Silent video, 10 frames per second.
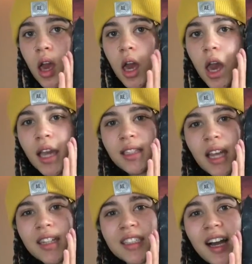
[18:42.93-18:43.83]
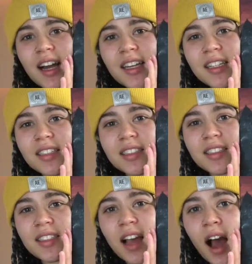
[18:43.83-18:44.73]
Ain't that
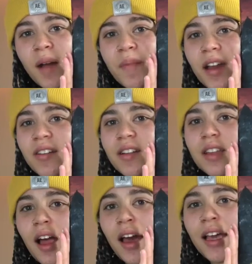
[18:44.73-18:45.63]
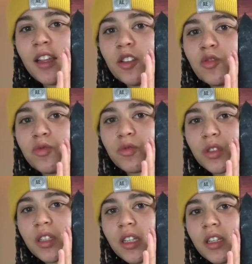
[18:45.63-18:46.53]
nice? I'm not gonna lie, it looks
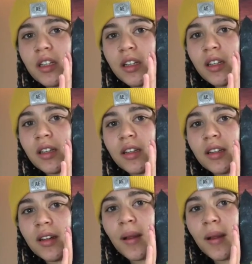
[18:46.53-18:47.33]
really good.